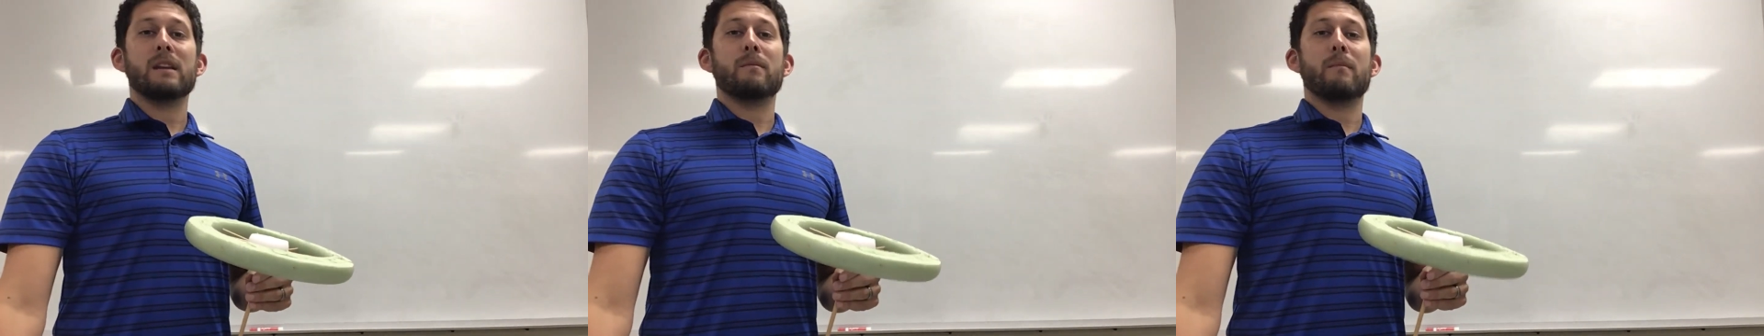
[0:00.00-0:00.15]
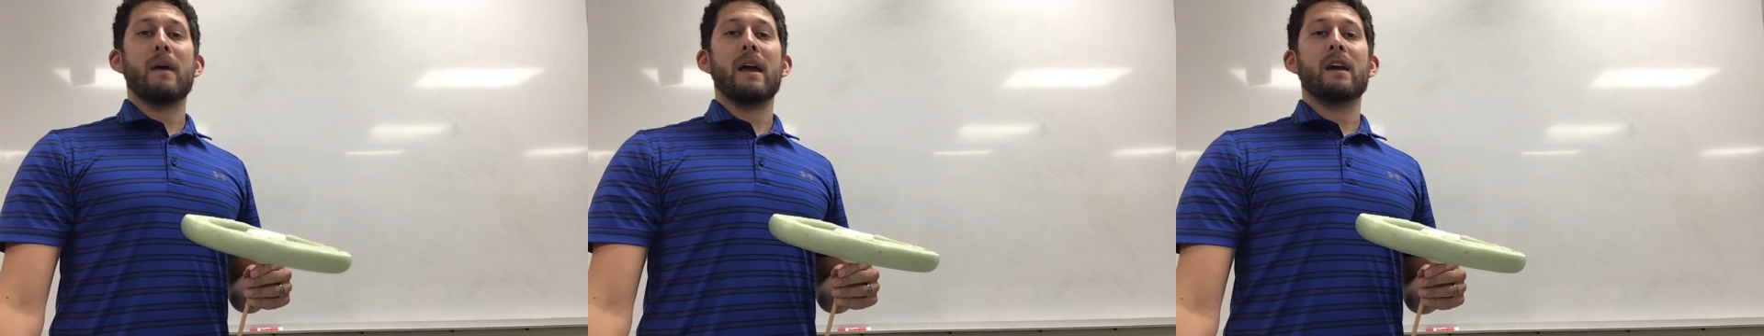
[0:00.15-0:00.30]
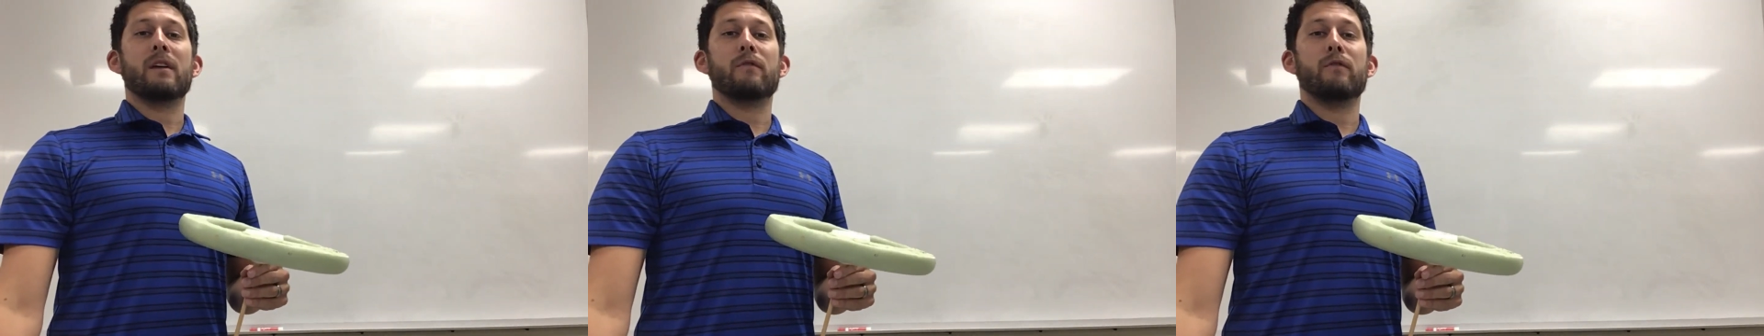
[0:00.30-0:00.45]
to
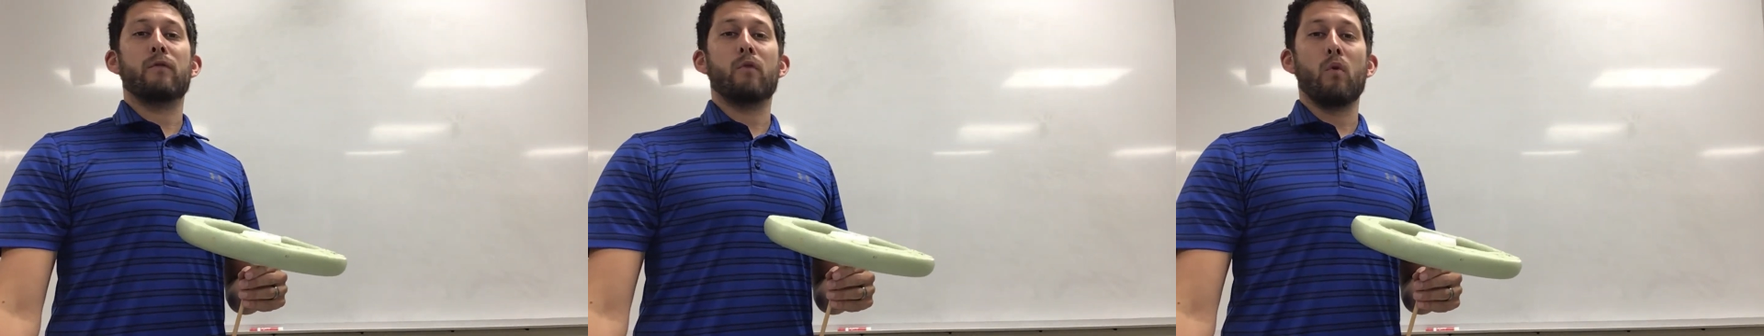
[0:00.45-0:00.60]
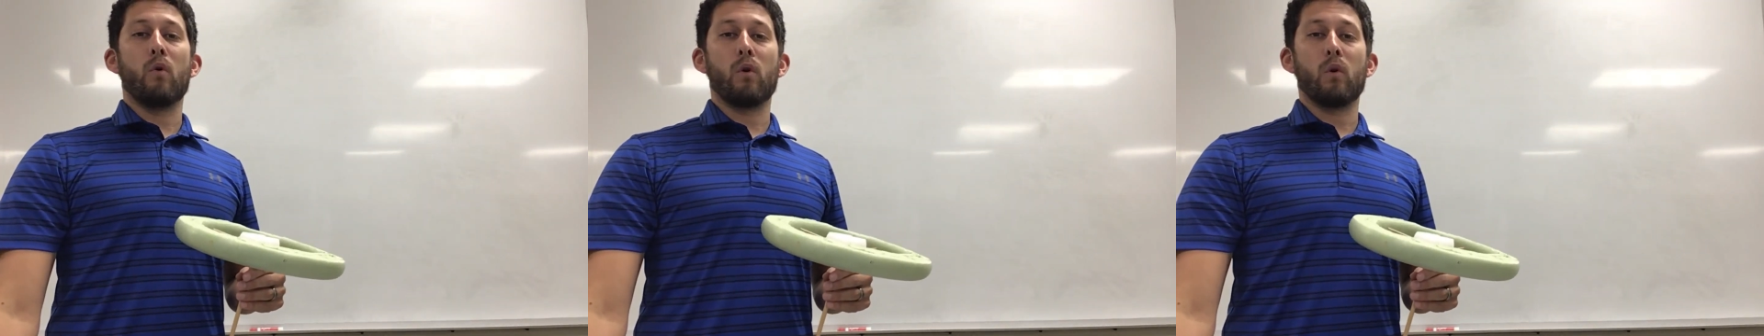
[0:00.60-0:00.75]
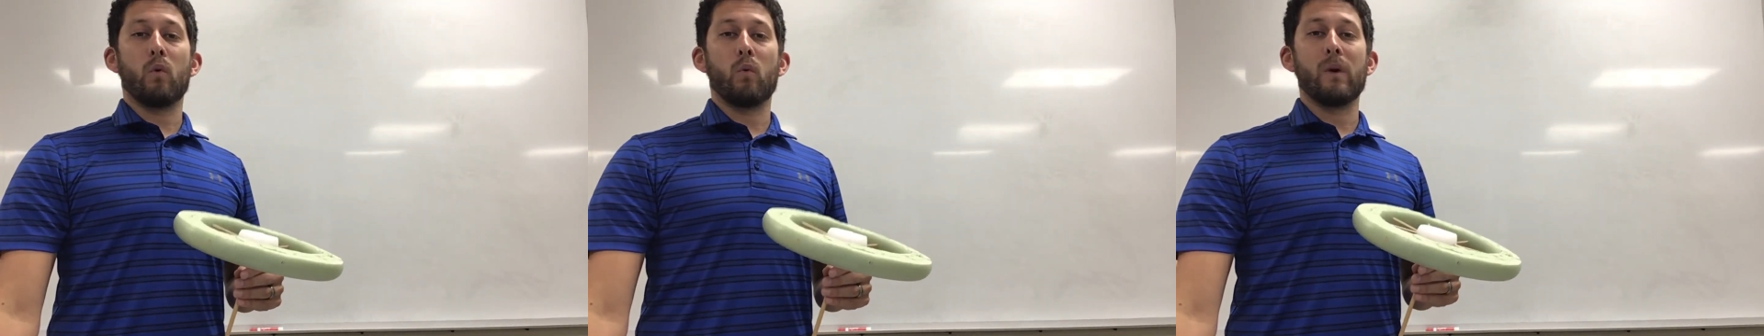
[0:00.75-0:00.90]
make
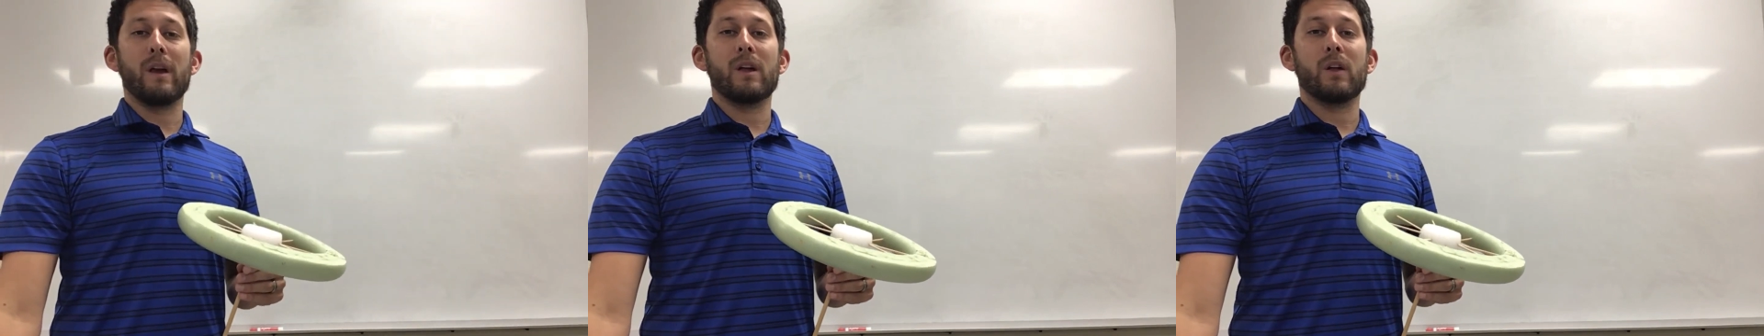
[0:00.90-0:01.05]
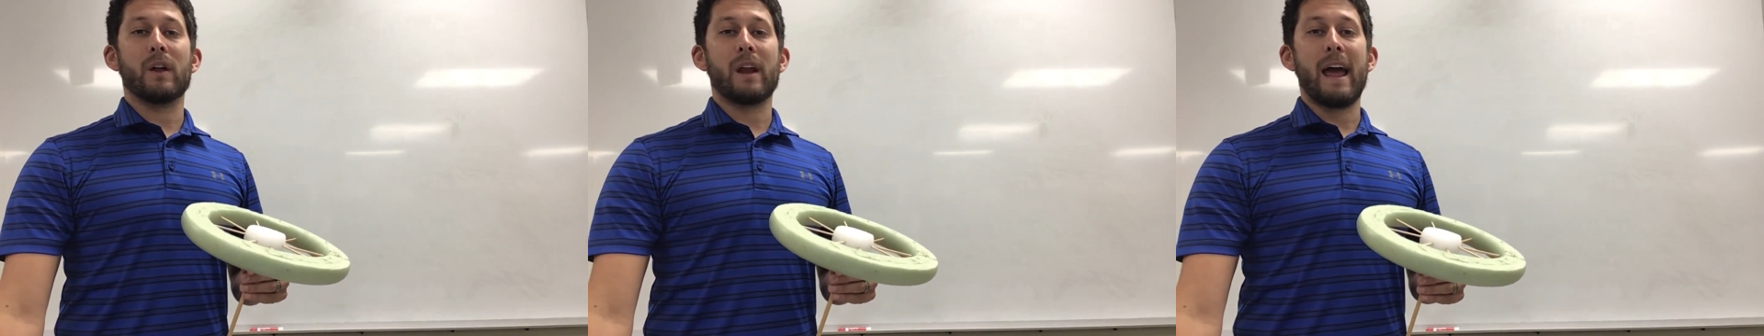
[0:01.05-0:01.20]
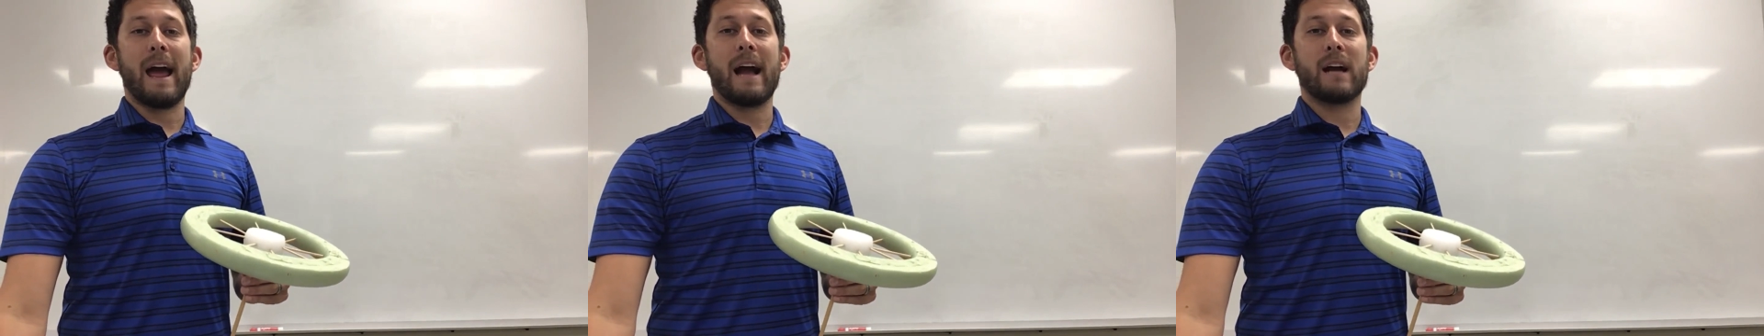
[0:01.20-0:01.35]
for
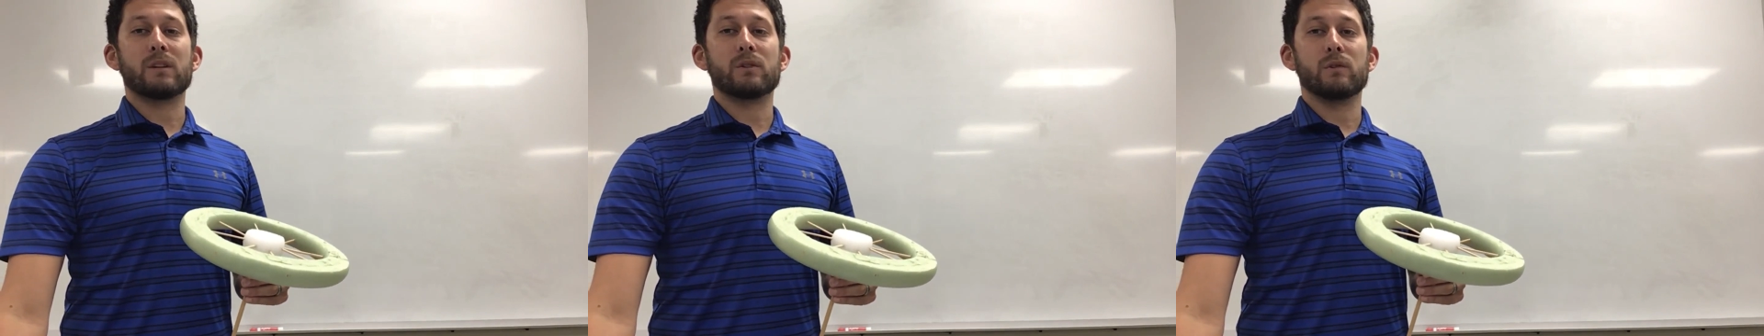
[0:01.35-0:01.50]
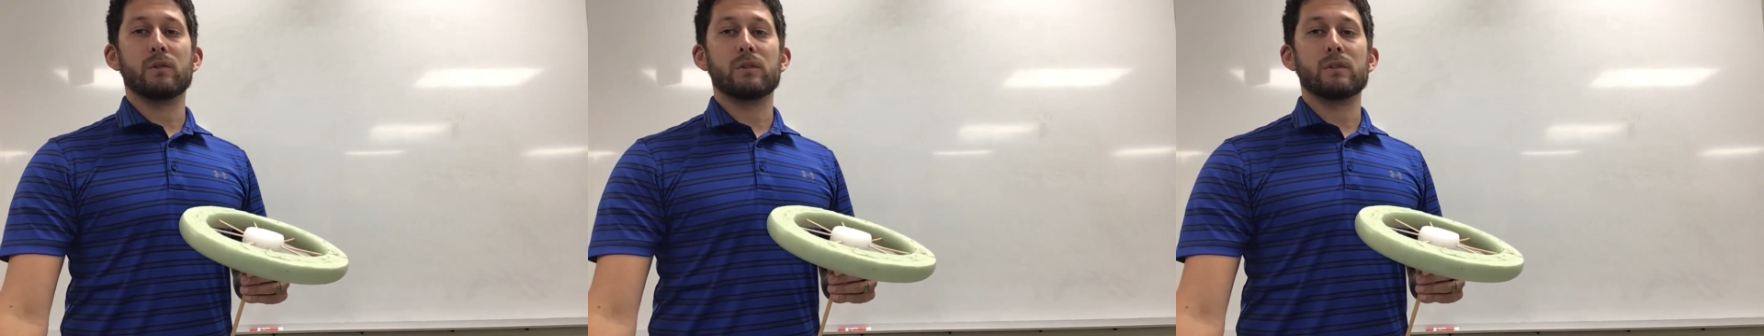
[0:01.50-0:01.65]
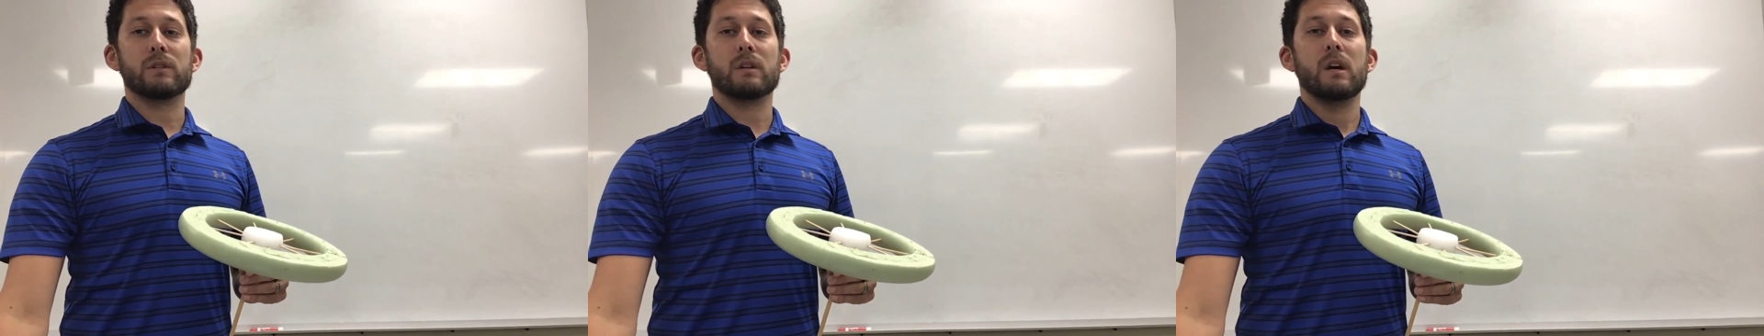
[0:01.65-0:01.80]
wheel and
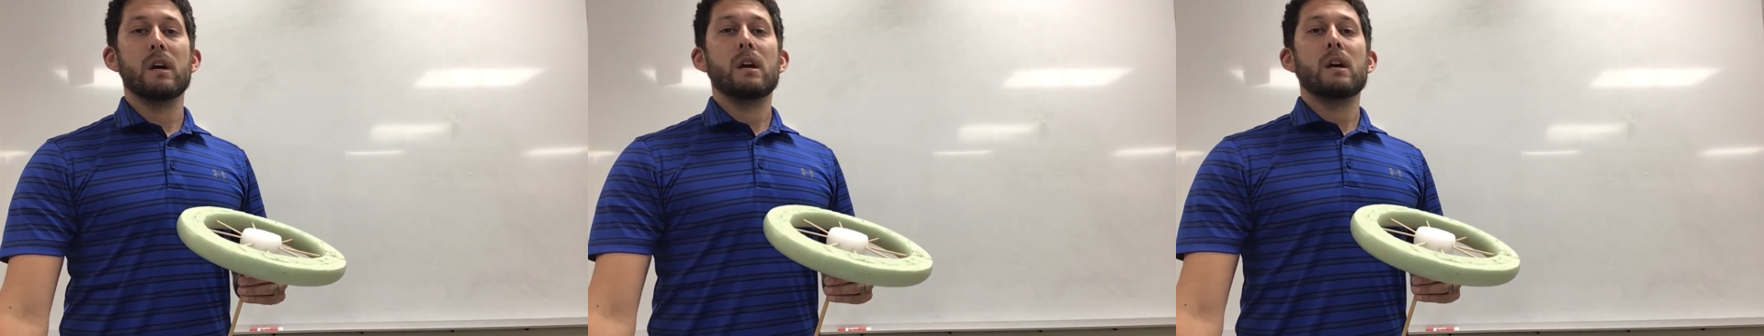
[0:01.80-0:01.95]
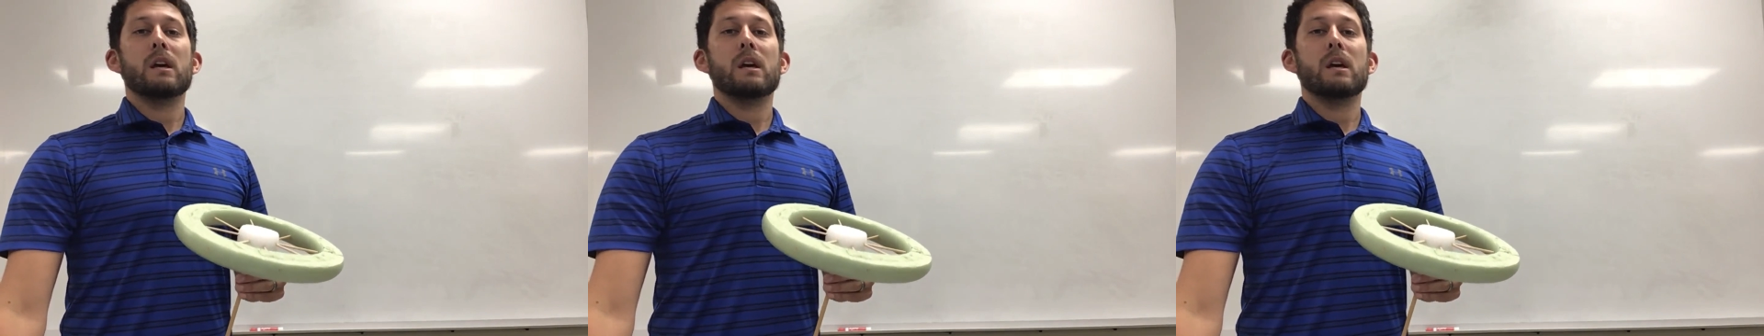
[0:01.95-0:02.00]
axles